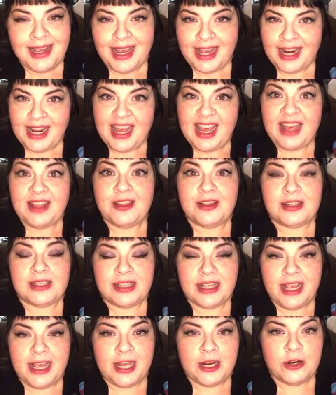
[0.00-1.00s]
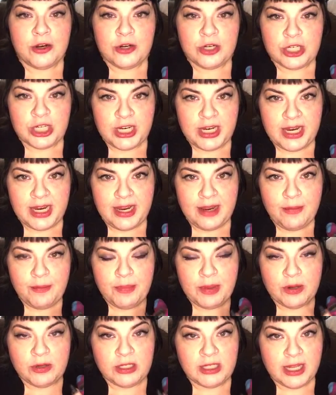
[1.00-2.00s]
And I had this energy
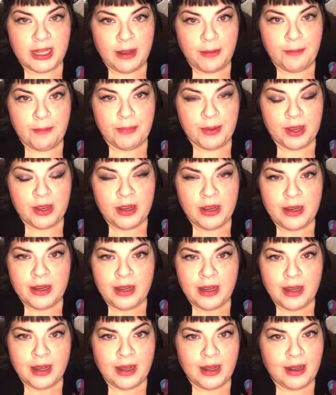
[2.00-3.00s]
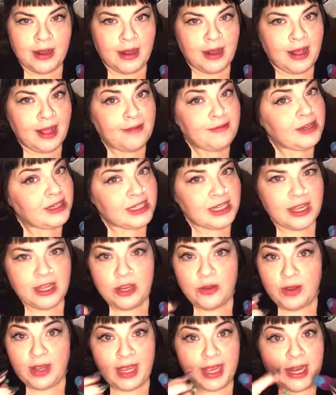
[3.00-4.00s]
built up. I have to tell
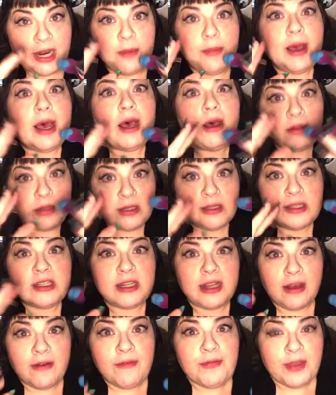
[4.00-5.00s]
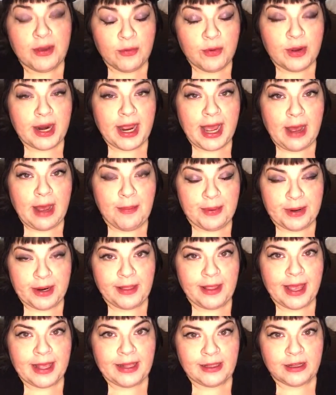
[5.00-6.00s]
you again about the stuff that would happen in
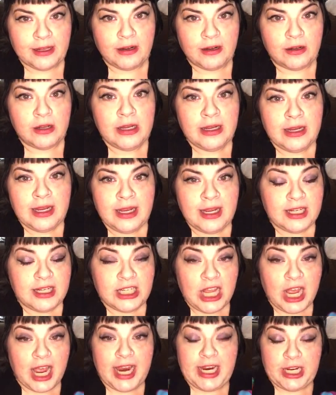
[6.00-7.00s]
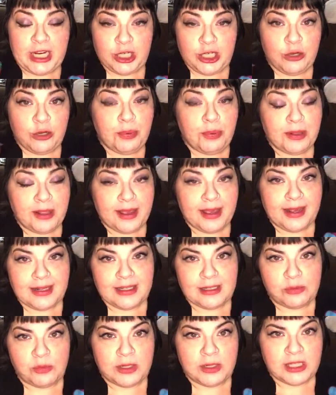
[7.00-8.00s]
that little tiny
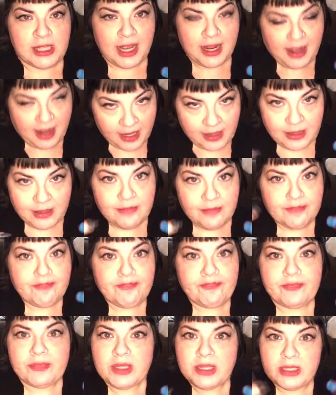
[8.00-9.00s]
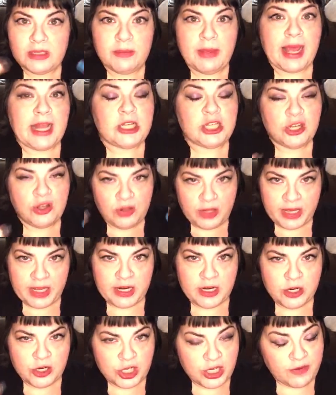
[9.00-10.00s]
duplex once I got this magical
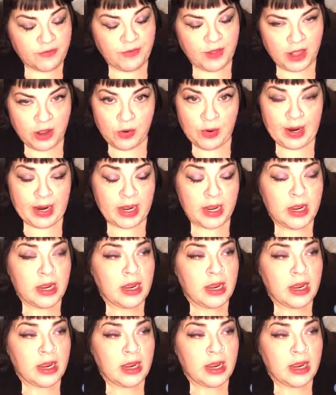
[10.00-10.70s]
energy flowing.